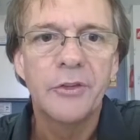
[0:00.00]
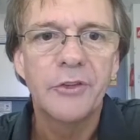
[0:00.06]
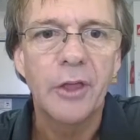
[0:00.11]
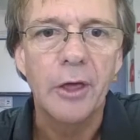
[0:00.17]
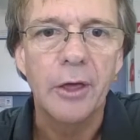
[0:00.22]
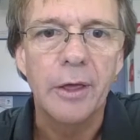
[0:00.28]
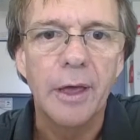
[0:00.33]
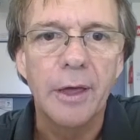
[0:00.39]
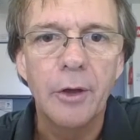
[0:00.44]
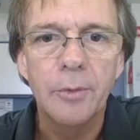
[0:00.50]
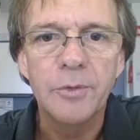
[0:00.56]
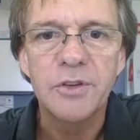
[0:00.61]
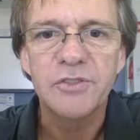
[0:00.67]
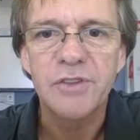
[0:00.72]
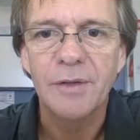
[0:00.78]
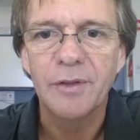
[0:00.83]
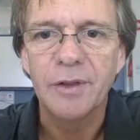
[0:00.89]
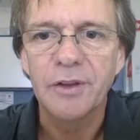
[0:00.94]
So an
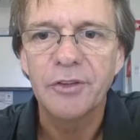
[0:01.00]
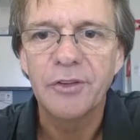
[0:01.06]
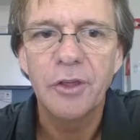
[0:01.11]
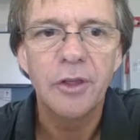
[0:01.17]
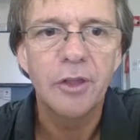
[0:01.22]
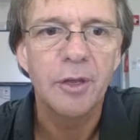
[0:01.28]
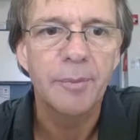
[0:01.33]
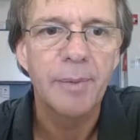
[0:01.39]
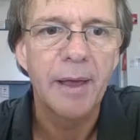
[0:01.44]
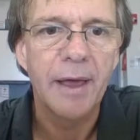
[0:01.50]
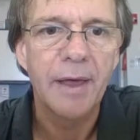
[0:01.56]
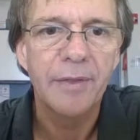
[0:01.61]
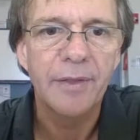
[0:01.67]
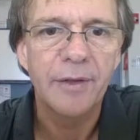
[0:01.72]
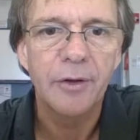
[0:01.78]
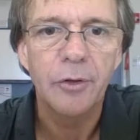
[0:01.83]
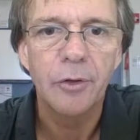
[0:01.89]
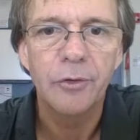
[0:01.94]
object travelling on a circular
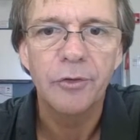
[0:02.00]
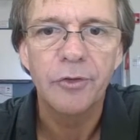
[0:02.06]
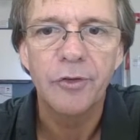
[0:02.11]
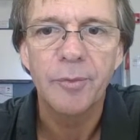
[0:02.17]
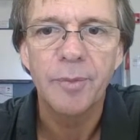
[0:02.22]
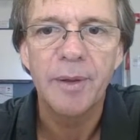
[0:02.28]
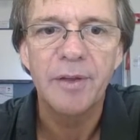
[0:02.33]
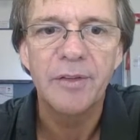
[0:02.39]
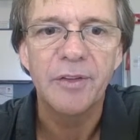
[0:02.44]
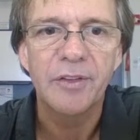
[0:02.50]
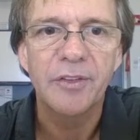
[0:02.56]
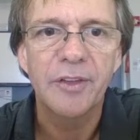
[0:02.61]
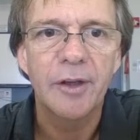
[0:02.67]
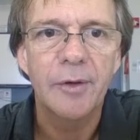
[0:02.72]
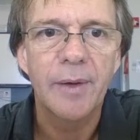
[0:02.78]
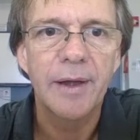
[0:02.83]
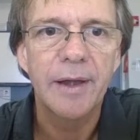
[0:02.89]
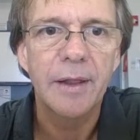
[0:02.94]
path at a constant speed is
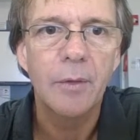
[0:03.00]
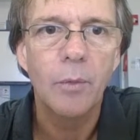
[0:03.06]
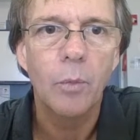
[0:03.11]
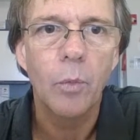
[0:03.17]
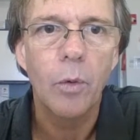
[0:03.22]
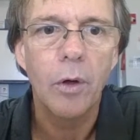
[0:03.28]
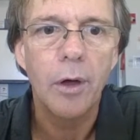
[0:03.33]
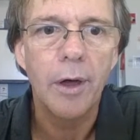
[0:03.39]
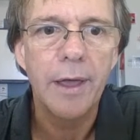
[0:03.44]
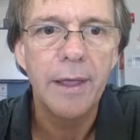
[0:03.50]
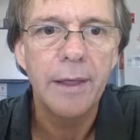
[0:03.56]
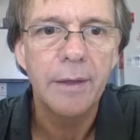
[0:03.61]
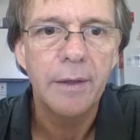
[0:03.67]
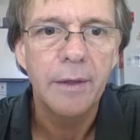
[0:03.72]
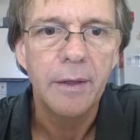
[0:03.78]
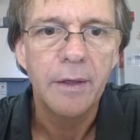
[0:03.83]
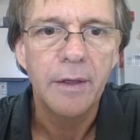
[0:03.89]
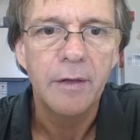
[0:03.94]
accelerating.
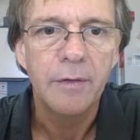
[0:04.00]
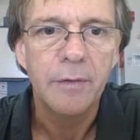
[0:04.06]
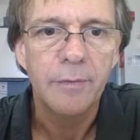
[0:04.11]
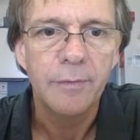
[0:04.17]
Why?